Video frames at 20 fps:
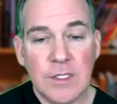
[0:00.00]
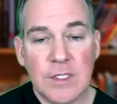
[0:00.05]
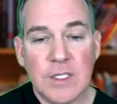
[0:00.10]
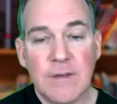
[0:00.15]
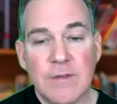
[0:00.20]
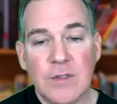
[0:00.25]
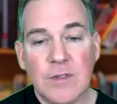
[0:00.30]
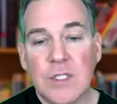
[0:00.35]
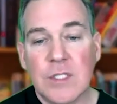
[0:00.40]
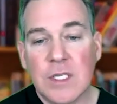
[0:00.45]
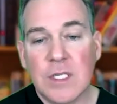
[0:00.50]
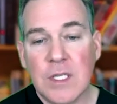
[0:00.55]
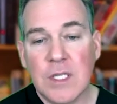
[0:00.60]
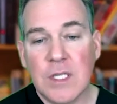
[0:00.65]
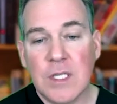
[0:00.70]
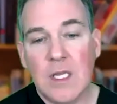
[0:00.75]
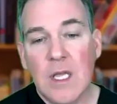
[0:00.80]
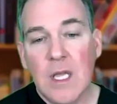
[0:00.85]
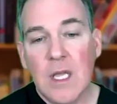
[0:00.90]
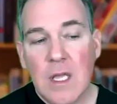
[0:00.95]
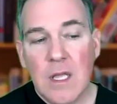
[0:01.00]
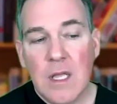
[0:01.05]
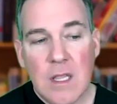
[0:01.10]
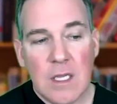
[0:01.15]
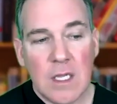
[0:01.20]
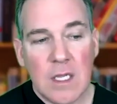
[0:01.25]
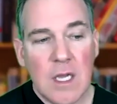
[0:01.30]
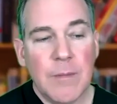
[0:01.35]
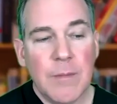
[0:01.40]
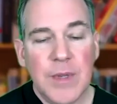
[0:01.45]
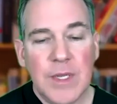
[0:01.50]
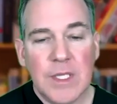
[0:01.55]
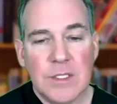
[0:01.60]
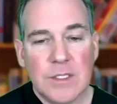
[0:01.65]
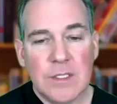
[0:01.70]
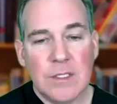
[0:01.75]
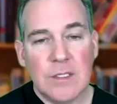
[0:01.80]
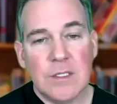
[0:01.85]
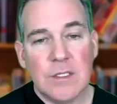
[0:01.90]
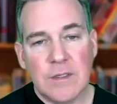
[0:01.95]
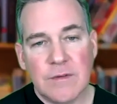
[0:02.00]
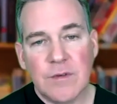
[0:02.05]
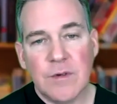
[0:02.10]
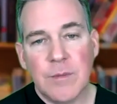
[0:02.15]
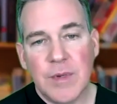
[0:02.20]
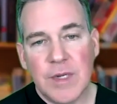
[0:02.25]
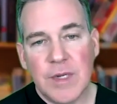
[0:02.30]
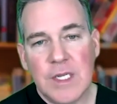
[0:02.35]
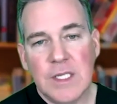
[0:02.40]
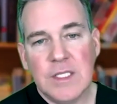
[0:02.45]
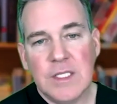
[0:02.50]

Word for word: It's obviously right. the companies to deliver. The but